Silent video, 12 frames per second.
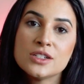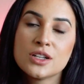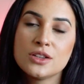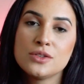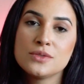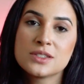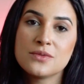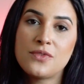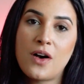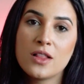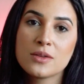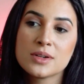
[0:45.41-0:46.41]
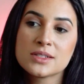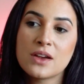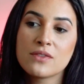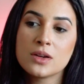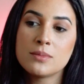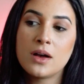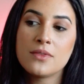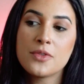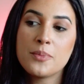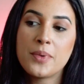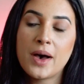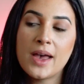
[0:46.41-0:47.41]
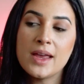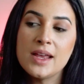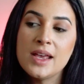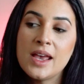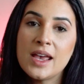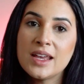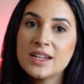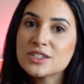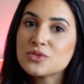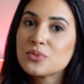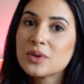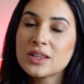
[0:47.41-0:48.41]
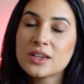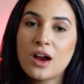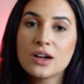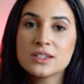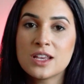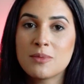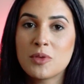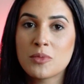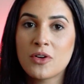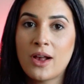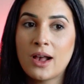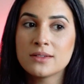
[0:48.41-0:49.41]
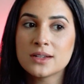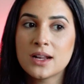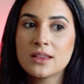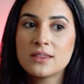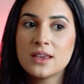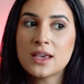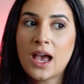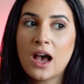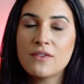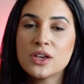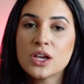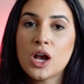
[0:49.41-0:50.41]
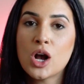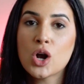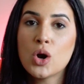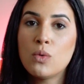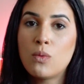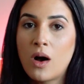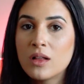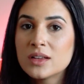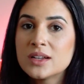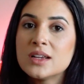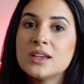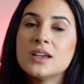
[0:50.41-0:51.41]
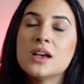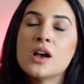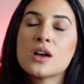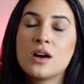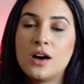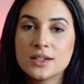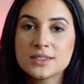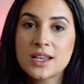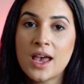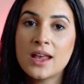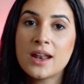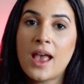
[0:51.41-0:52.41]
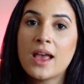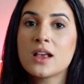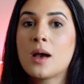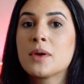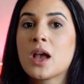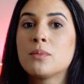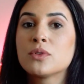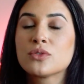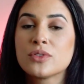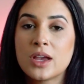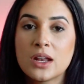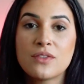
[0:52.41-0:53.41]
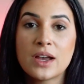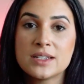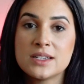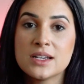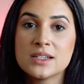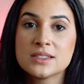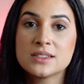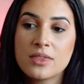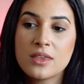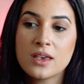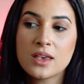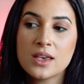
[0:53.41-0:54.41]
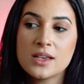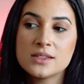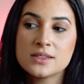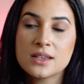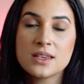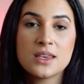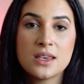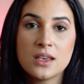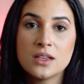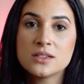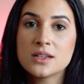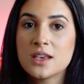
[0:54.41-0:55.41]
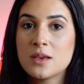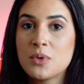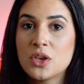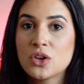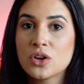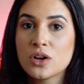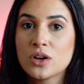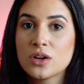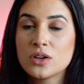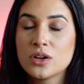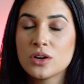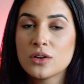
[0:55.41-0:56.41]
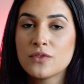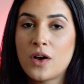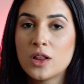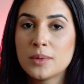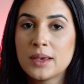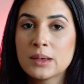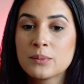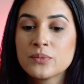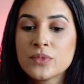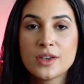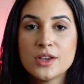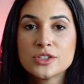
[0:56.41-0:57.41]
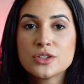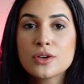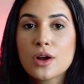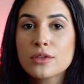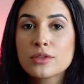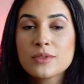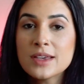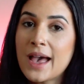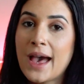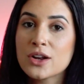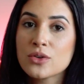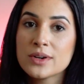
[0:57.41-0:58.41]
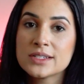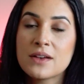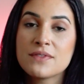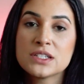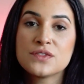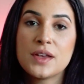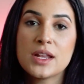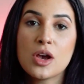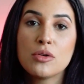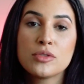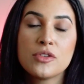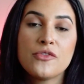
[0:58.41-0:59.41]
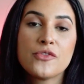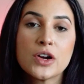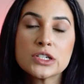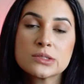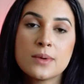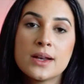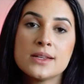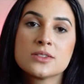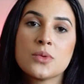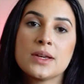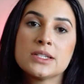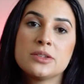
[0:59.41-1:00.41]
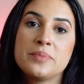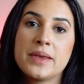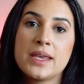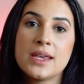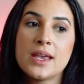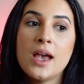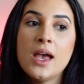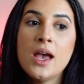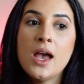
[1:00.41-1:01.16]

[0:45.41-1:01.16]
to lose some followers every month, but it is really hard to keep them around. And I think having quality content and coming up with creative ideas, I think is key to keeping your following. So there are three categories of this video. The first one is going to be